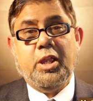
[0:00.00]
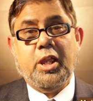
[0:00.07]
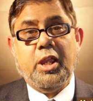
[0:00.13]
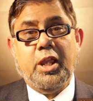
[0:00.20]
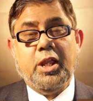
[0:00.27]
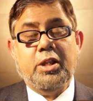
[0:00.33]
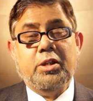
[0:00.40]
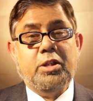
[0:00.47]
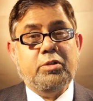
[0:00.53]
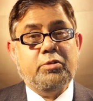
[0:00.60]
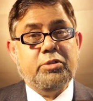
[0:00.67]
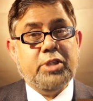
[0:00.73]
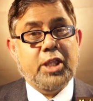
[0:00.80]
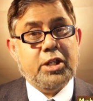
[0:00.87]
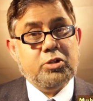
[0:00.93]
and uh,
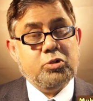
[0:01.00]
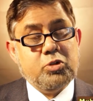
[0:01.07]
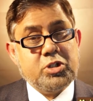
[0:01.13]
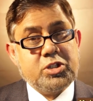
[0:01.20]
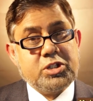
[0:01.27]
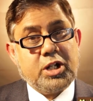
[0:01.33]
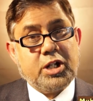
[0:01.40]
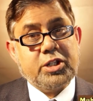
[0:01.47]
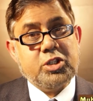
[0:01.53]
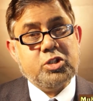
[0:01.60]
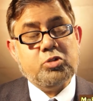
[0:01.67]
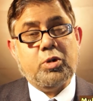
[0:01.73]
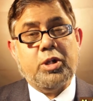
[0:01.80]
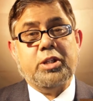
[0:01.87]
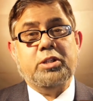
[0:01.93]
then you start
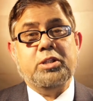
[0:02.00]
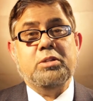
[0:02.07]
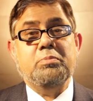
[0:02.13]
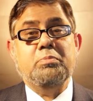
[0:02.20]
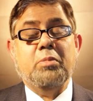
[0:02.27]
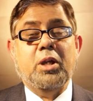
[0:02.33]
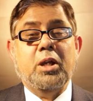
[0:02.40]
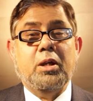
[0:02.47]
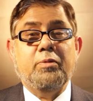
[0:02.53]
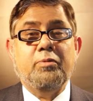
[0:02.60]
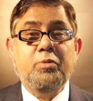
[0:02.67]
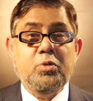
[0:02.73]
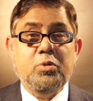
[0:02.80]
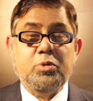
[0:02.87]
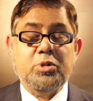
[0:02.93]
enjoying the uh,
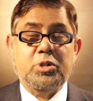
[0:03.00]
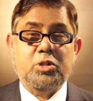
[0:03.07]
food,